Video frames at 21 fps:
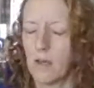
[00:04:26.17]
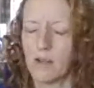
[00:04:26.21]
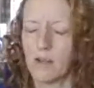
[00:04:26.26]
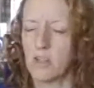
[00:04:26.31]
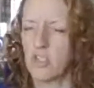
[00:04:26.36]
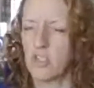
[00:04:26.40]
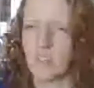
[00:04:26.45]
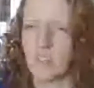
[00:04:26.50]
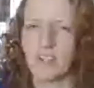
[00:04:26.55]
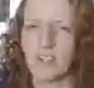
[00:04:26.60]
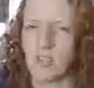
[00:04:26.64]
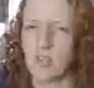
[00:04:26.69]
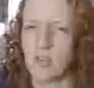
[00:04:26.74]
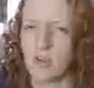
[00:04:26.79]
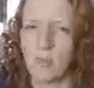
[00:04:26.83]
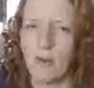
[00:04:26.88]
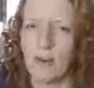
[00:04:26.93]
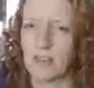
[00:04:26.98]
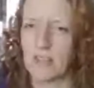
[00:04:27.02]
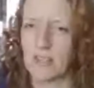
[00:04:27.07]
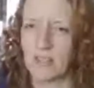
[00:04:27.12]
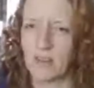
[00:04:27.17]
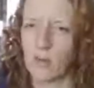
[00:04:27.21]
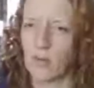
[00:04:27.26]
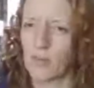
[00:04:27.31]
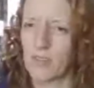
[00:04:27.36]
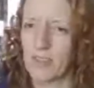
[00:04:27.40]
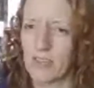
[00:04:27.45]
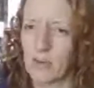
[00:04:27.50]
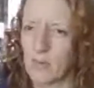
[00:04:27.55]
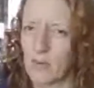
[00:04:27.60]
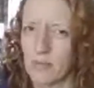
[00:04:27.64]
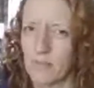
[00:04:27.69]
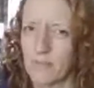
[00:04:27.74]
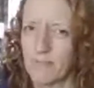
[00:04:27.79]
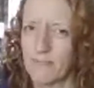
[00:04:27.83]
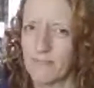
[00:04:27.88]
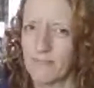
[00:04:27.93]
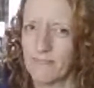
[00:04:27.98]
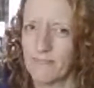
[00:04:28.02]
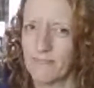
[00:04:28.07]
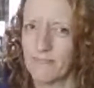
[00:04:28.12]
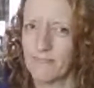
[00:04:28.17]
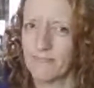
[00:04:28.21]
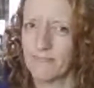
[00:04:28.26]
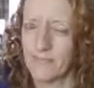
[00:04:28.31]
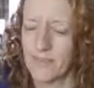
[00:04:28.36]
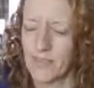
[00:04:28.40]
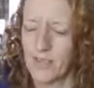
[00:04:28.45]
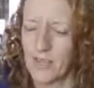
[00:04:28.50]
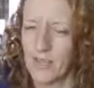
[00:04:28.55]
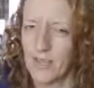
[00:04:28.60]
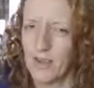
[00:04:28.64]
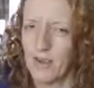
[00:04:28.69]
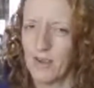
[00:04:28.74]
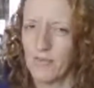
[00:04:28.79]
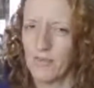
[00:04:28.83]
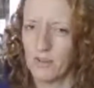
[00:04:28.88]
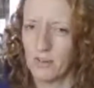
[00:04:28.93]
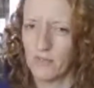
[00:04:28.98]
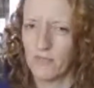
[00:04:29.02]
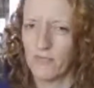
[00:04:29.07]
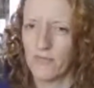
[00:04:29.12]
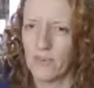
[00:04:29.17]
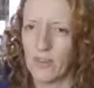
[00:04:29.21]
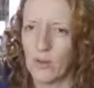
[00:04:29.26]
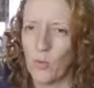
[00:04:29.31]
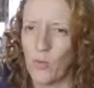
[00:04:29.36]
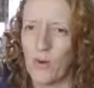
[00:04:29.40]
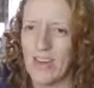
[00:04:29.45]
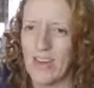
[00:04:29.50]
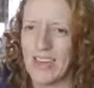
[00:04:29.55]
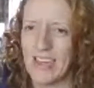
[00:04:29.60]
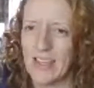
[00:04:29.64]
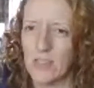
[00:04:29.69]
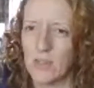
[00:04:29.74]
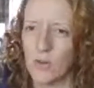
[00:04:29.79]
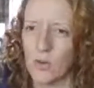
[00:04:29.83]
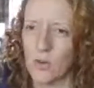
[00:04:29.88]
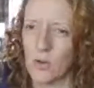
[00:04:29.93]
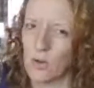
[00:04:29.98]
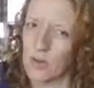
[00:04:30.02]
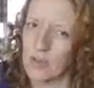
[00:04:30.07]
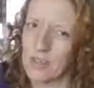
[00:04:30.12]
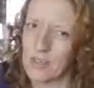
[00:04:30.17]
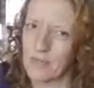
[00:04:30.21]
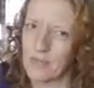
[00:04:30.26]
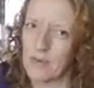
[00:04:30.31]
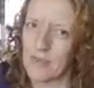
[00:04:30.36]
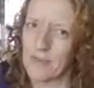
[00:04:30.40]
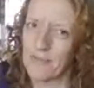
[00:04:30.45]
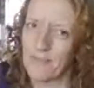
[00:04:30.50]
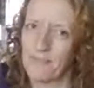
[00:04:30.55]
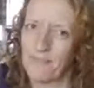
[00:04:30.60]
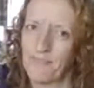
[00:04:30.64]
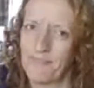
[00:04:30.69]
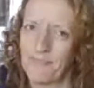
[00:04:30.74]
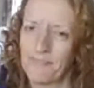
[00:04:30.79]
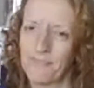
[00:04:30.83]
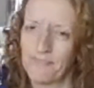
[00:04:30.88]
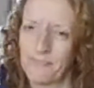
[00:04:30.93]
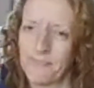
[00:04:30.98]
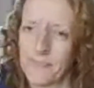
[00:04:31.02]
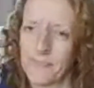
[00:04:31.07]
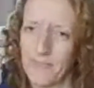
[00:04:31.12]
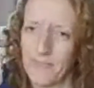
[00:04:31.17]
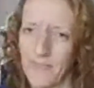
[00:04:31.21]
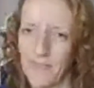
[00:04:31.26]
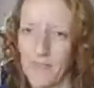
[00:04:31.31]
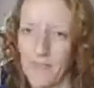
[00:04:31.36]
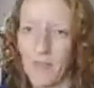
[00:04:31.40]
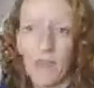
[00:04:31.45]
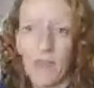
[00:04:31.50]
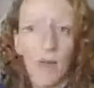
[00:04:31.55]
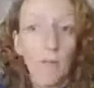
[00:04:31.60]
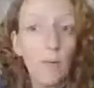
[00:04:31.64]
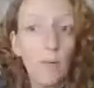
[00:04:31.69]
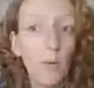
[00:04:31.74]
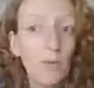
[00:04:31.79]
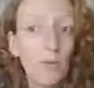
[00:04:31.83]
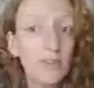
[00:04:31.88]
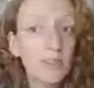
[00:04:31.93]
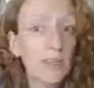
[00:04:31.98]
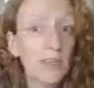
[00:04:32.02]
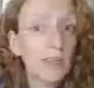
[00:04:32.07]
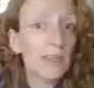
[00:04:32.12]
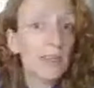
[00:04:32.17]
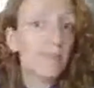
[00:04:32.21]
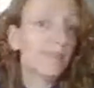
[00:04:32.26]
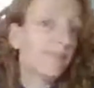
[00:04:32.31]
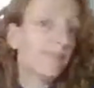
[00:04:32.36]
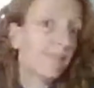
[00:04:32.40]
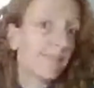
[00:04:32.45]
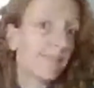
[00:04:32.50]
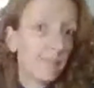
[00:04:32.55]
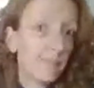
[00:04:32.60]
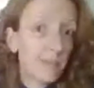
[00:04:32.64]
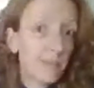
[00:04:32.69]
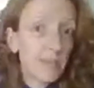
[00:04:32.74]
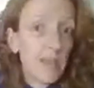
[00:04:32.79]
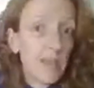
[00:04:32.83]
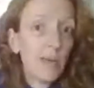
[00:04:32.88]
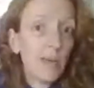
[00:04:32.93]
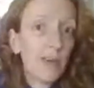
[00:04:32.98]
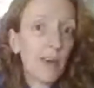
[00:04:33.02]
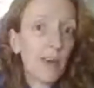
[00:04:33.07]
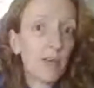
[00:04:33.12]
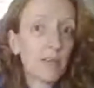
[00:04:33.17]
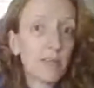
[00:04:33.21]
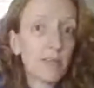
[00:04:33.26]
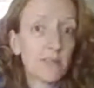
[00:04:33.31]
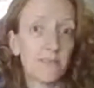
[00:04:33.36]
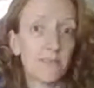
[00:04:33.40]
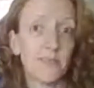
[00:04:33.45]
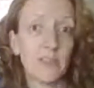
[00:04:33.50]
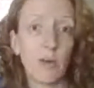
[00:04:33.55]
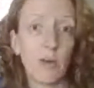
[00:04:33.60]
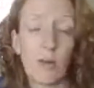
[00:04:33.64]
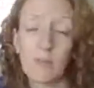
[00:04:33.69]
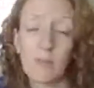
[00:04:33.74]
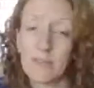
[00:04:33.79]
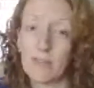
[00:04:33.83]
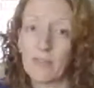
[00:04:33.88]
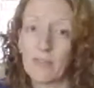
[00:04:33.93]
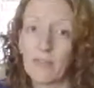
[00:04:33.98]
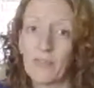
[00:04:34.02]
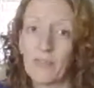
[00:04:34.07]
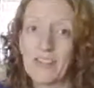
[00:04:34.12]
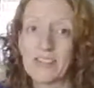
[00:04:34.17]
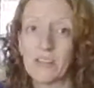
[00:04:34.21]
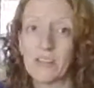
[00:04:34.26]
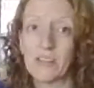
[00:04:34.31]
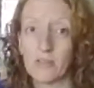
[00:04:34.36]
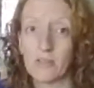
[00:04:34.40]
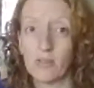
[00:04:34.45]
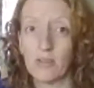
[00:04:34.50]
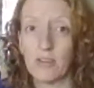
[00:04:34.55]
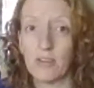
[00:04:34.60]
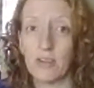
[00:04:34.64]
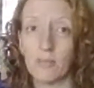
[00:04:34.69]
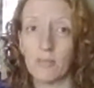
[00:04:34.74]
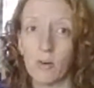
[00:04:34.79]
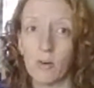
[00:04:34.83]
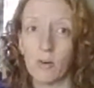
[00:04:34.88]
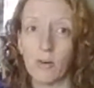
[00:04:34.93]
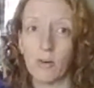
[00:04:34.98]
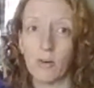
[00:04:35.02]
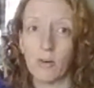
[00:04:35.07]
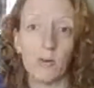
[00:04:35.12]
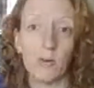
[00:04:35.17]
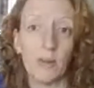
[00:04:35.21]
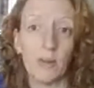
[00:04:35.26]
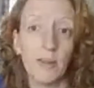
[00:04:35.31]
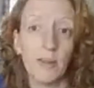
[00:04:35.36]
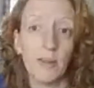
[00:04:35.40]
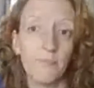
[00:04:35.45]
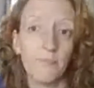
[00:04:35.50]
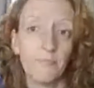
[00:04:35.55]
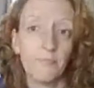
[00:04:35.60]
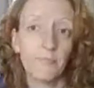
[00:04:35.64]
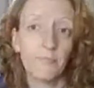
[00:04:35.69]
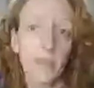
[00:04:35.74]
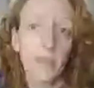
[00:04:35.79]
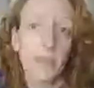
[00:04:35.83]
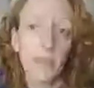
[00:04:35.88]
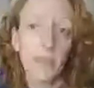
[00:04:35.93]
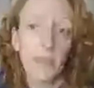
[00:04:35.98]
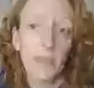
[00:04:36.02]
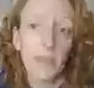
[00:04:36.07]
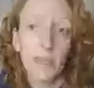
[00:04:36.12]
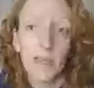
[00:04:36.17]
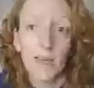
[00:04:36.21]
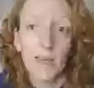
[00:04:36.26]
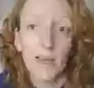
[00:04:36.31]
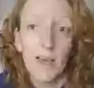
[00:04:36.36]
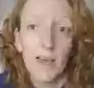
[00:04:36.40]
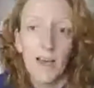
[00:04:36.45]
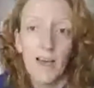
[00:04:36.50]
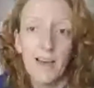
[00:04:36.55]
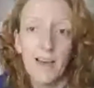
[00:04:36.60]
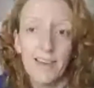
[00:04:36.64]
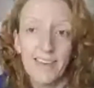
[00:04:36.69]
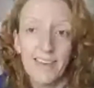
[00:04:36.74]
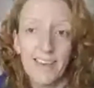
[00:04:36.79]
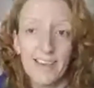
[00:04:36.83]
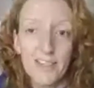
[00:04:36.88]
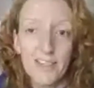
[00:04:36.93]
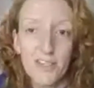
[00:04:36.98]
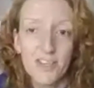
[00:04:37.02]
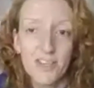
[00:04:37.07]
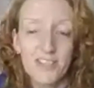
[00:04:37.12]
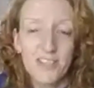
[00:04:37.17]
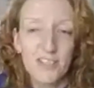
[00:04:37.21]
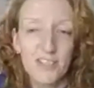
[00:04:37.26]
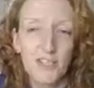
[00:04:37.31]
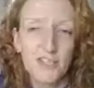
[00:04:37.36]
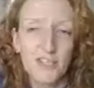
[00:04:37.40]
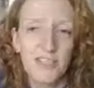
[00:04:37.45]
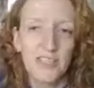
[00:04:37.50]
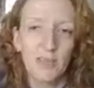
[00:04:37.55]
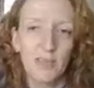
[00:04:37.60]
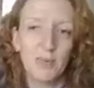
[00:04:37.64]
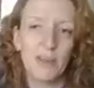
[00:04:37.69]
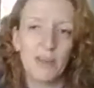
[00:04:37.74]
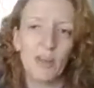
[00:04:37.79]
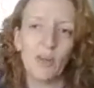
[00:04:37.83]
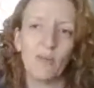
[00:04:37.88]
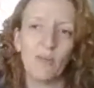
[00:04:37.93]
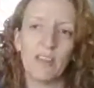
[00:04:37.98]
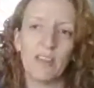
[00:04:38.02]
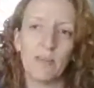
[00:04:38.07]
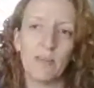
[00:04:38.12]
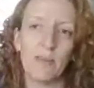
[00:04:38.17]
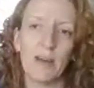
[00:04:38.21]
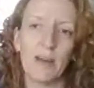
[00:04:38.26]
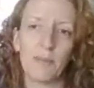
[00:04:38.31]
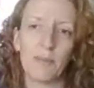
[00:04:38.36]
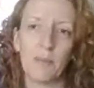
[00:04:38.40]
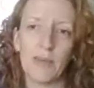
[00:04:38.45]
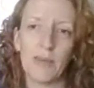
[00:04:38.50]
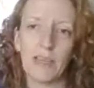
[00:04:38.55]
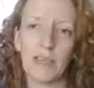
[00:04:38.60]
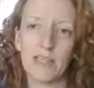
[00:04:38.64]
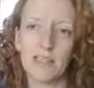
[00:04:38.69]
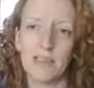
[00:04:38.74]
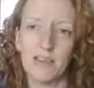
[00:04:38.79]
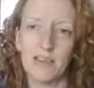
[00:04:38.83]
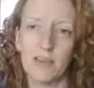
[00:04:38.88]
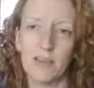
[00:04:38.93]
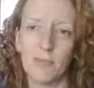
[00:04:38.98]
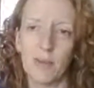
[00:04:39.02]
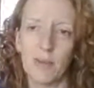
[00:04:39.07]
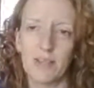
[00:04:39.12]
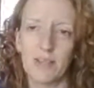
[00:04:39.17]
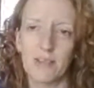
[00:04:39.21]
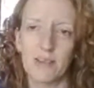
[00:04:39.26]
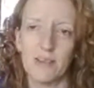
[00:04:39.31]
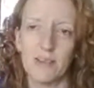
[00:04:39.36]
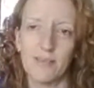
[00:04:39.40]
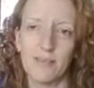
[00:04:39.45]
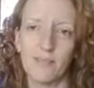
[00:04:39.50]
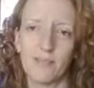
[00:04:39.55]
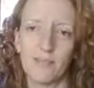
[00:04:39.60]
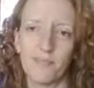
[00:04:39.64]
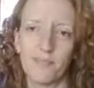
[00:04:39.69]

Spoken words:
And I just need to sort them out. I don't think I'm going to use them. They just feel way too clunky to me. But we'll see. We'll see how it goes. See what happens after fitting on Sunday, more importantly. Yeah, she's a little bit gummy at the back, Peter. Bless her.